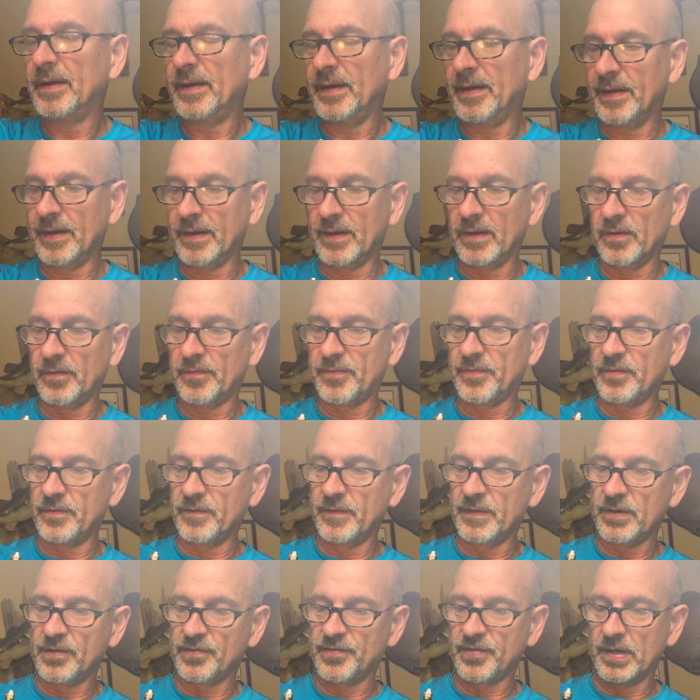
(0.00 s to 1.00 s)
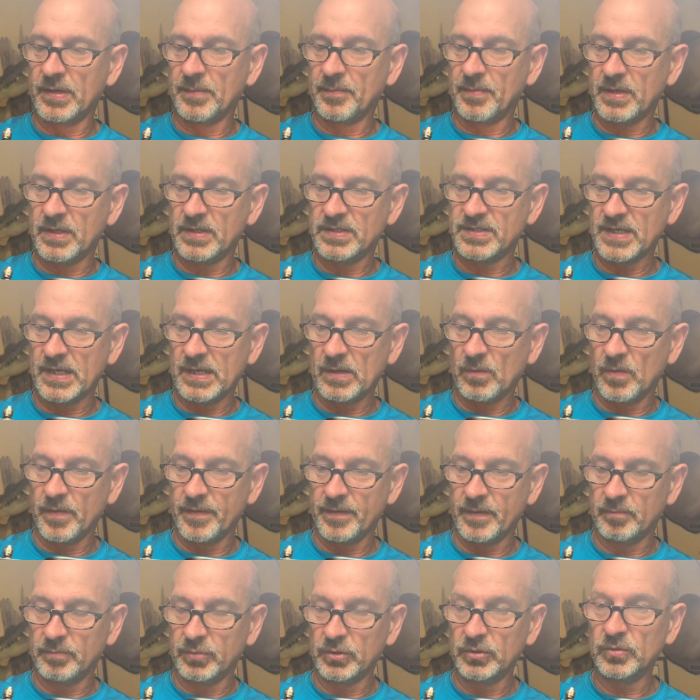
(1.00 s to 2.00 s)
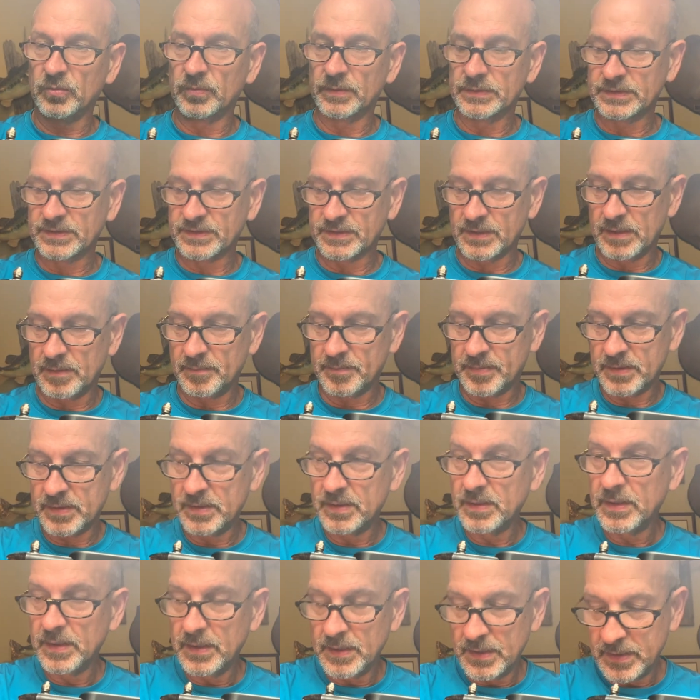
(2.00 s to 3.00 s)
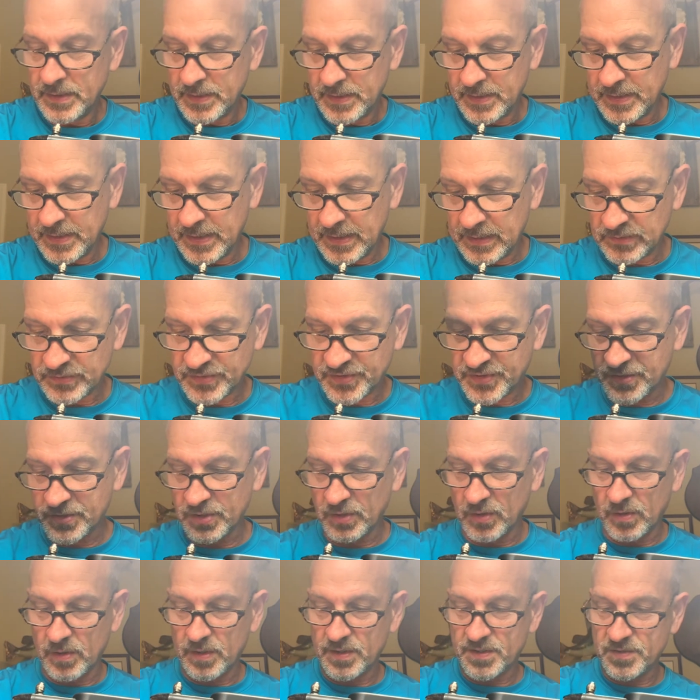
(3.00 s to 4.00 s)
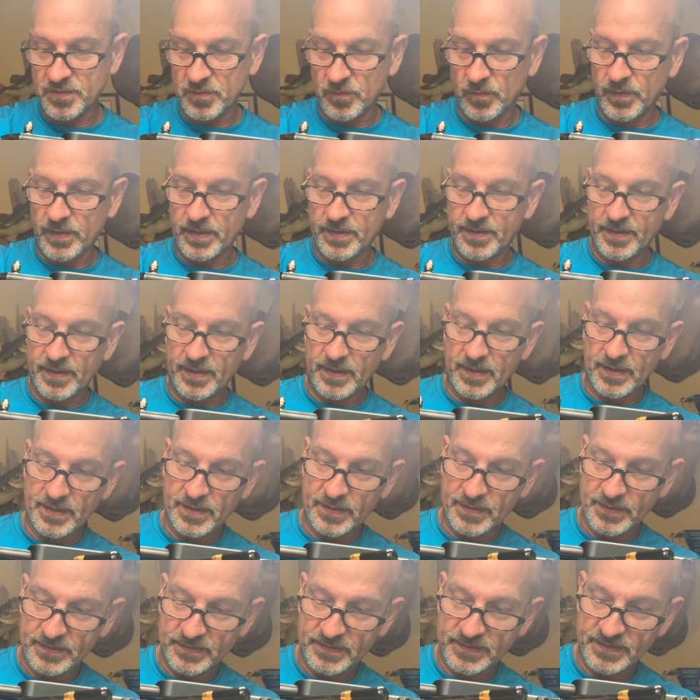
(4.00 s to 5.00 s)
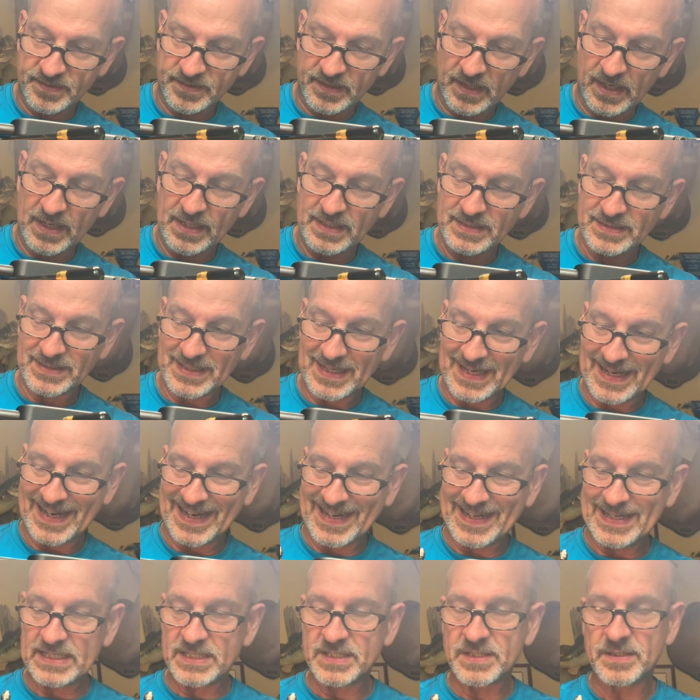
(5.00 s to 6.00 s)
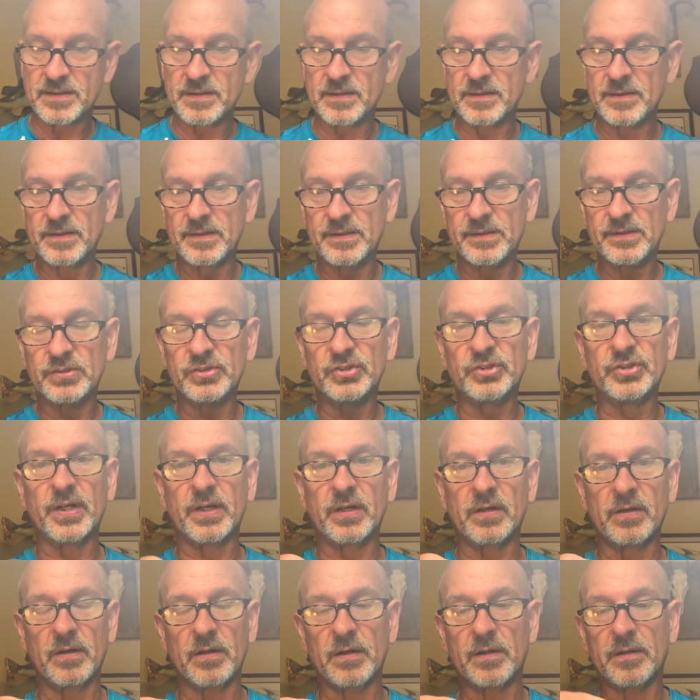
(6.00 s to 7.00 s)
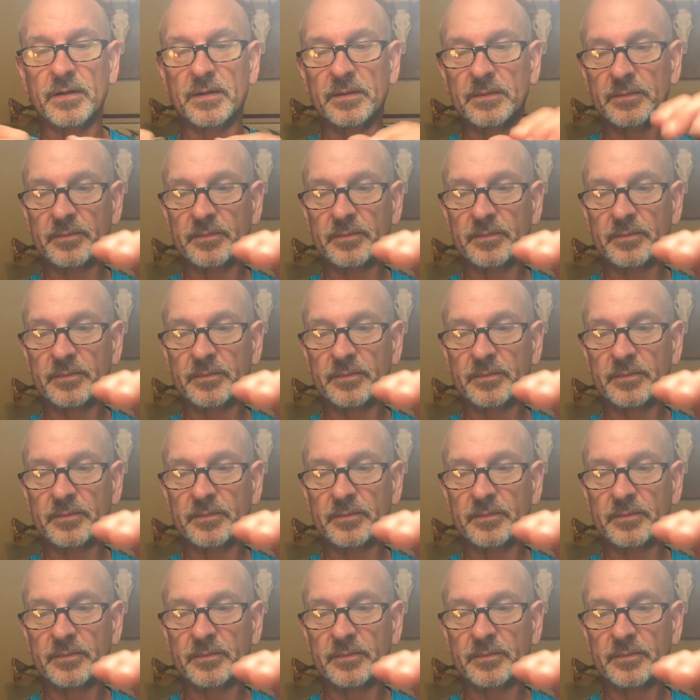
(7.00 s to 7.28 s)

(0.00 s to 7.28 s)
and go through this, and I'm going to tie one of the blue ones up. I'll start with a size 8 jig hook.